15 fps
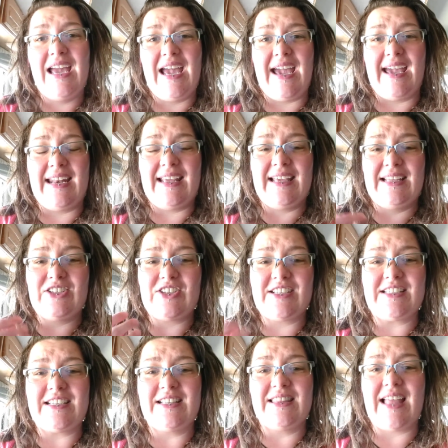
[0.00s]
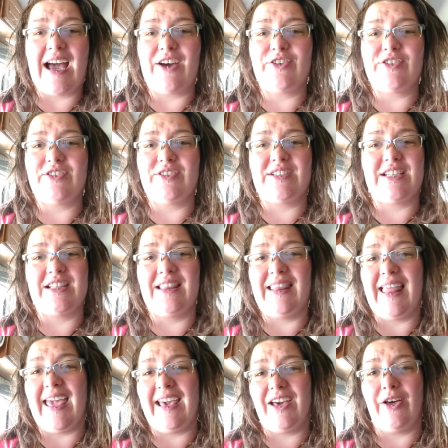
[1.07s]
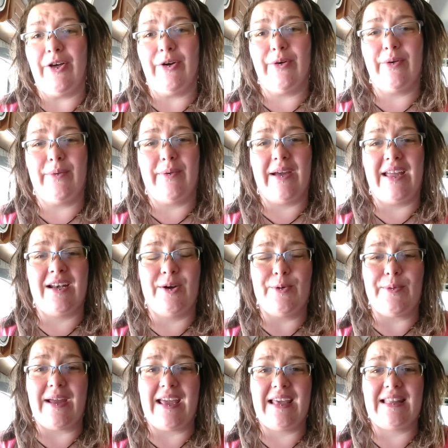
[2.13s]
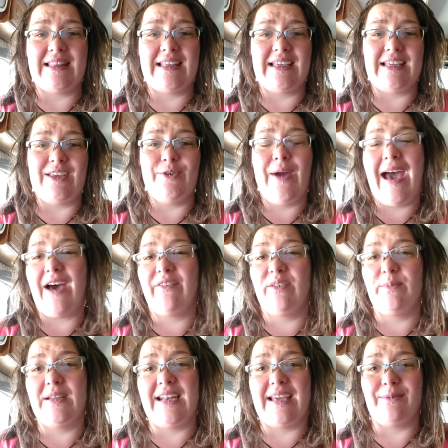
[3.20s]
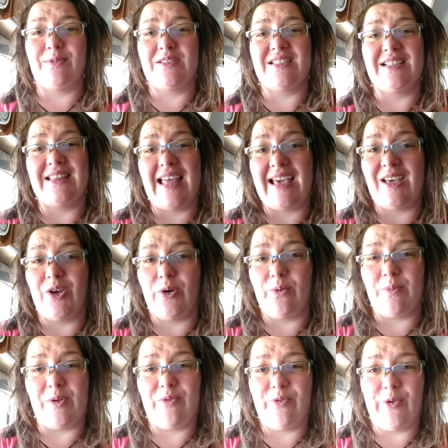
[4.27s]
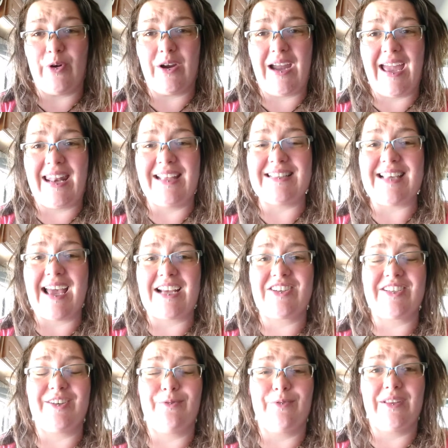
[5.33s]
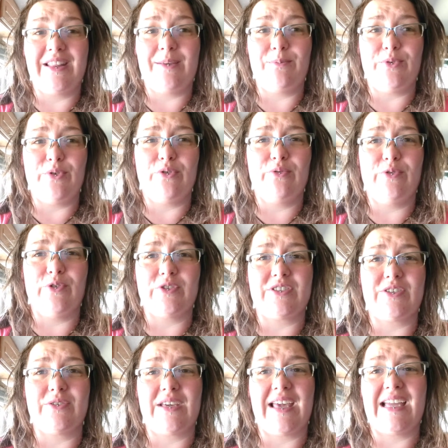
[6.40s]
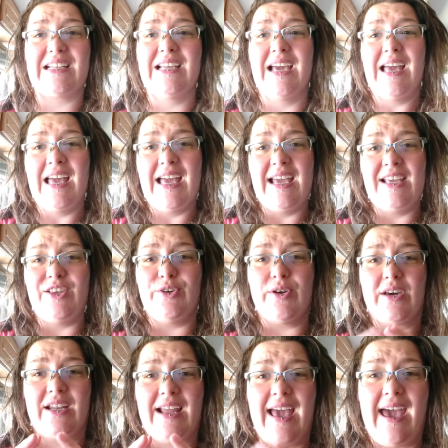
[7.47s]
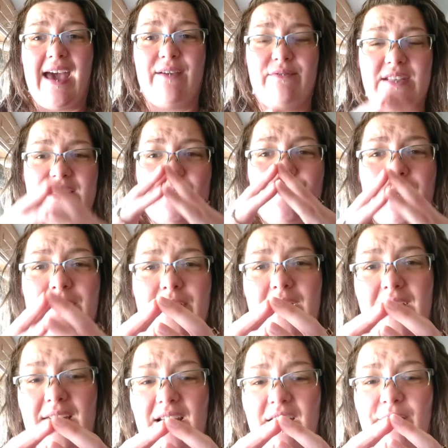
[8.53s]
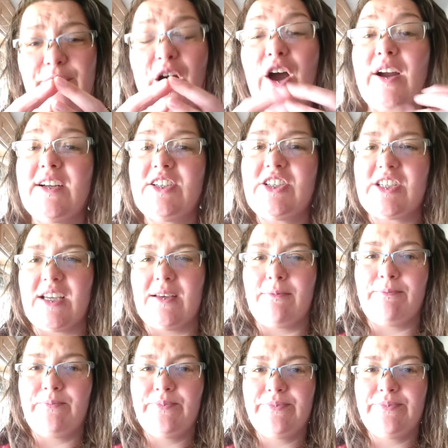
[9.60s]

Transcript: and it just allows you to let go in a way that you haven't been able to let go before and it's actually really beautiful so again you're going to have this period of hardship